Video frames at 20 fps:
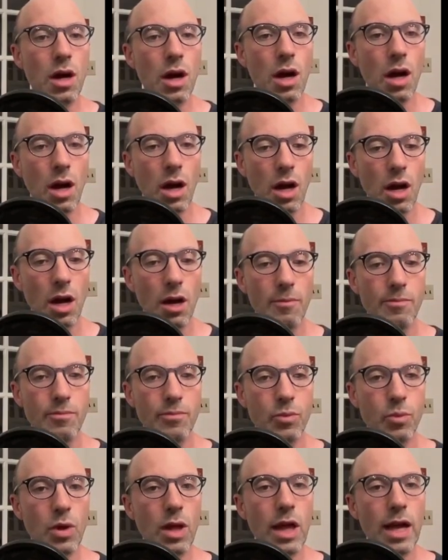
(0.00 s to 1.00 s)
um,
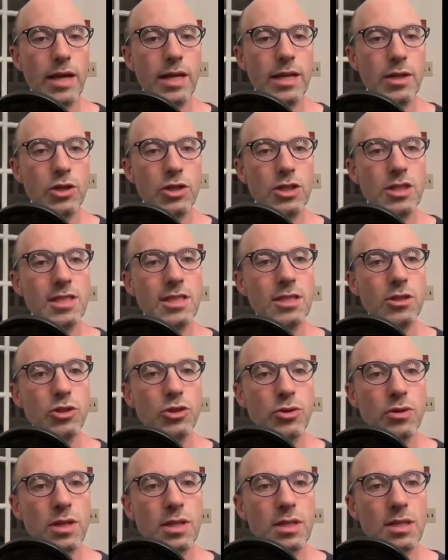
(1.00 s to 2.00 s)
well, I can still
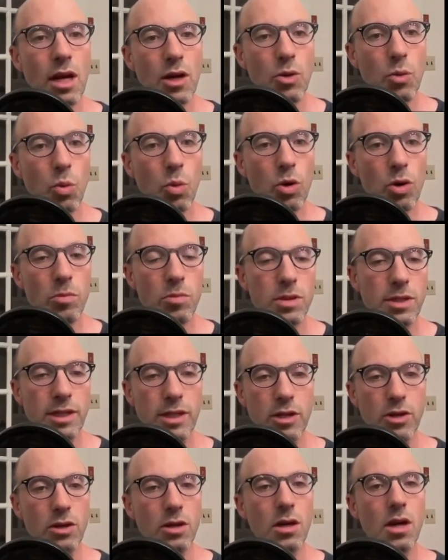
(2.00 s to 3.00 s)
do this on Warble
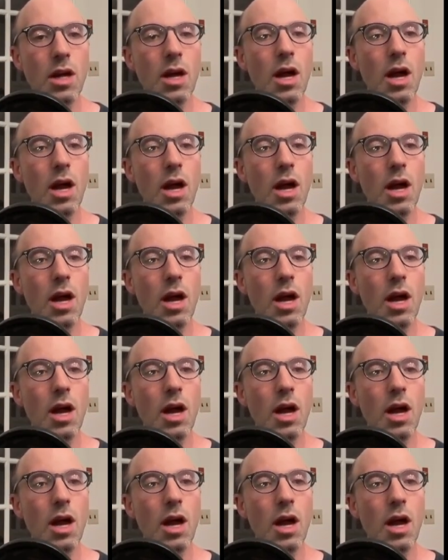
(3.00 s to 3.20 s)
here.